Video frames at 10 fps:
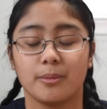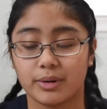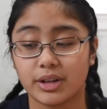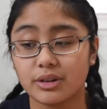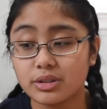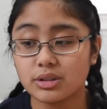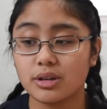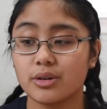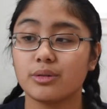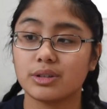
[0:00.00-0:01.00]
but I
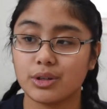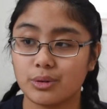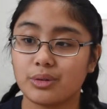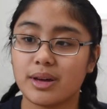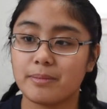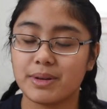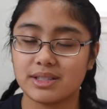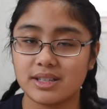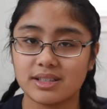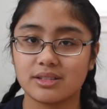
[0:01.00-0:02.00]
also knew that
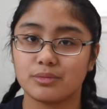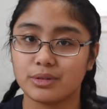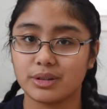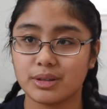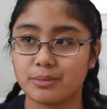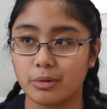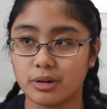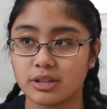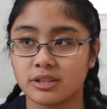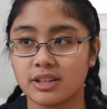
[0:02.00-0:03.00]
business is really
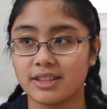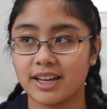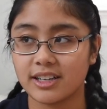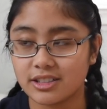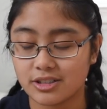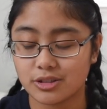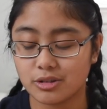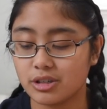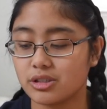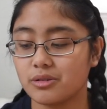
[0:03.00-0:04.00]
important in that
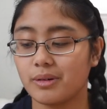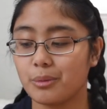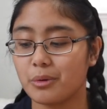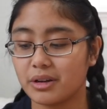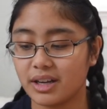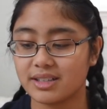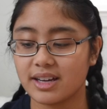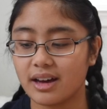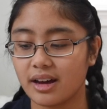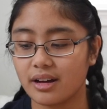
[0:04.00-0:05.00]
industry, so I wanted to
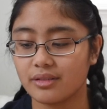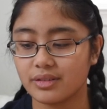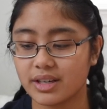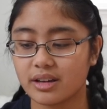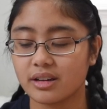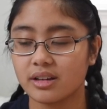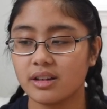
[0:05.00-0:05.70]
have like